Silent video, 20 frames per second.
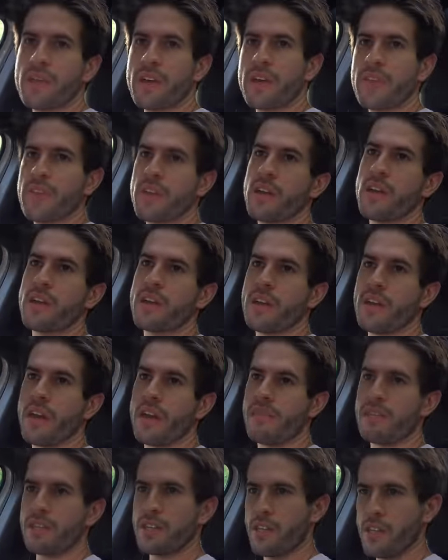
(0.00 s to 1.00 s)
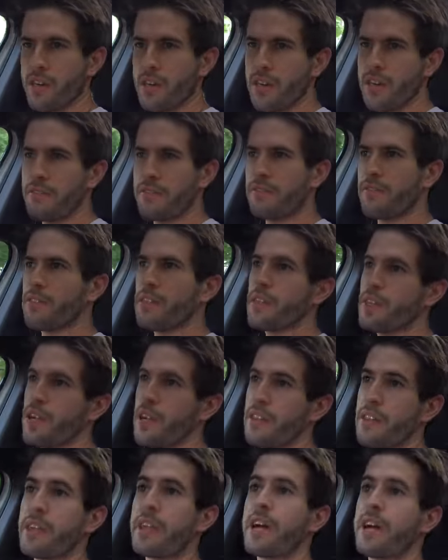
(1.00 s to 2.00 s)
and then have a day off and
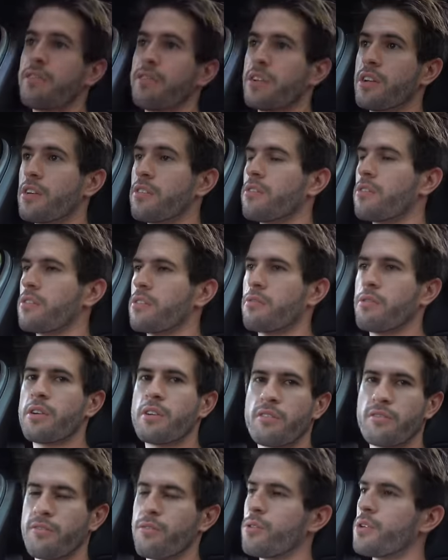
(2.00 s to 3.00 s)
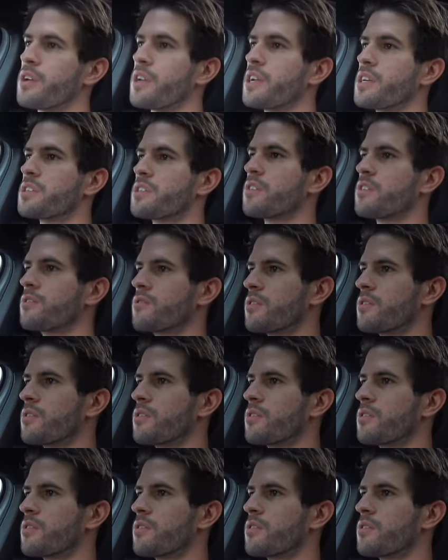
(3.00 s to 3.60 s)
then have another three or four days in a